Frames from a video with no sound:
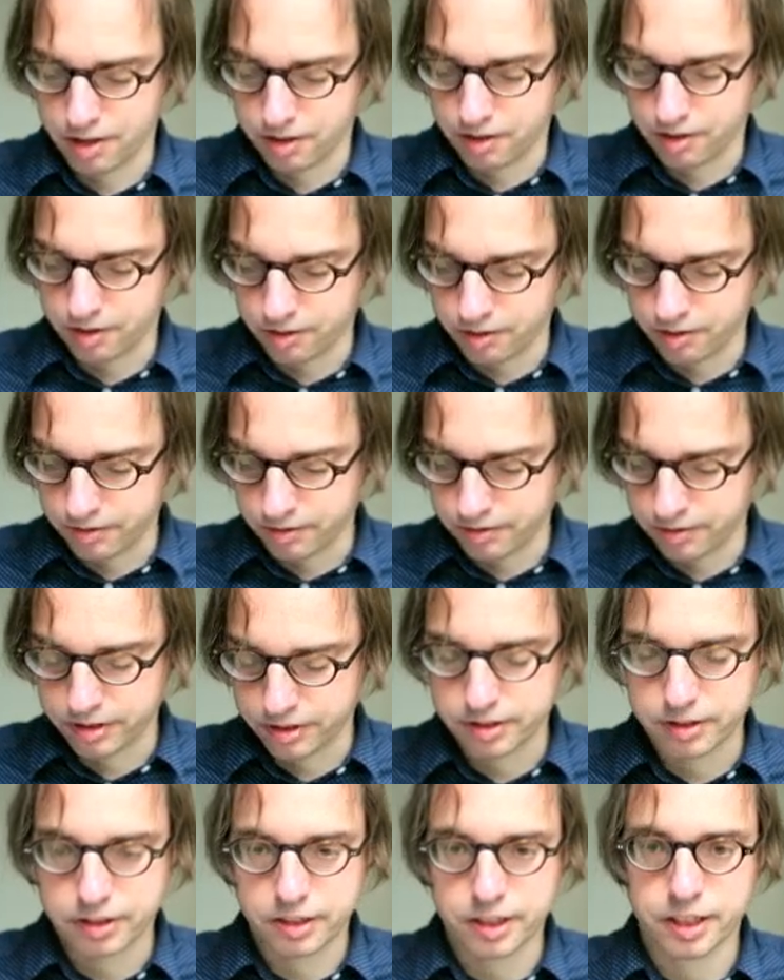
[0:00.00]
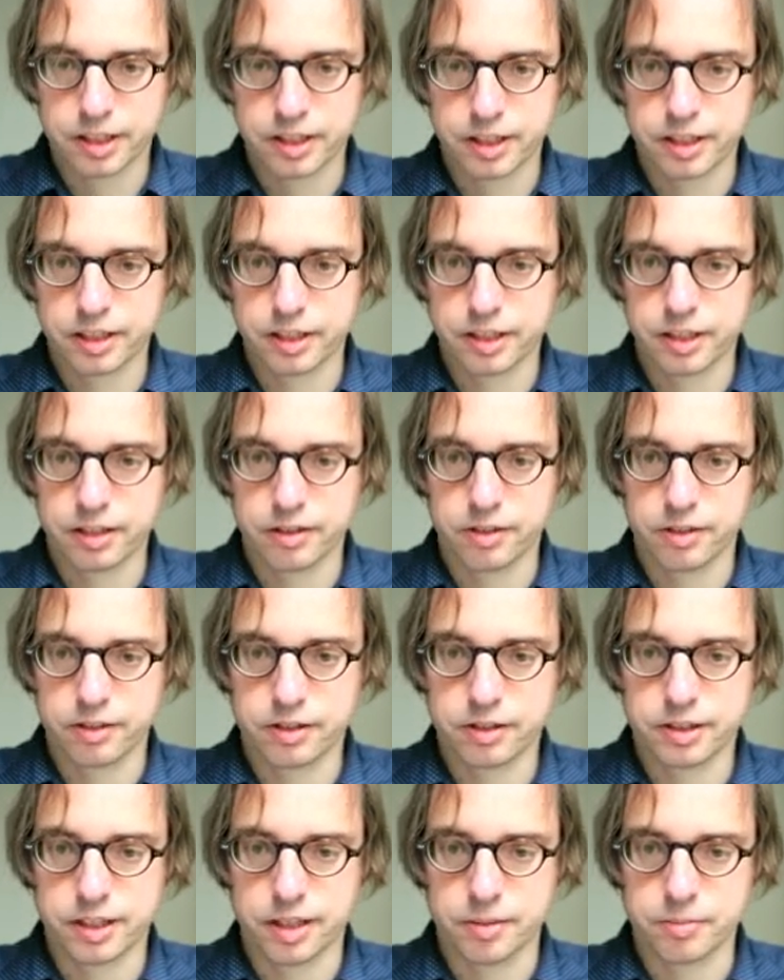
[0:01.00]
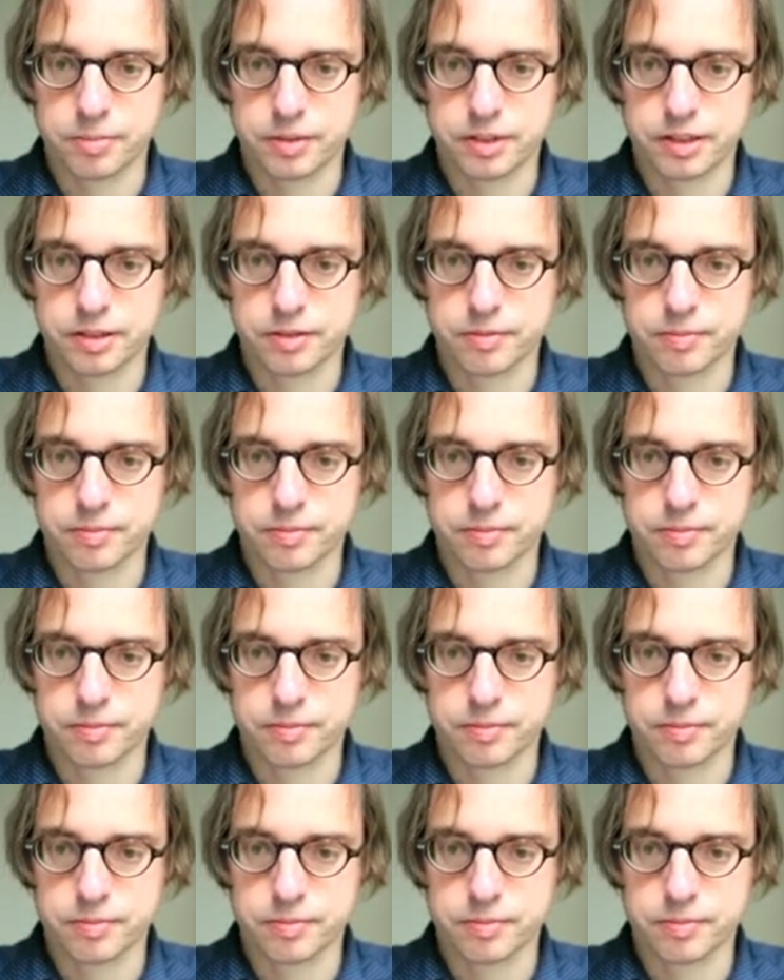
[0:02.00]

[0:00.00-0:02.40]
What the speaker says: over all samples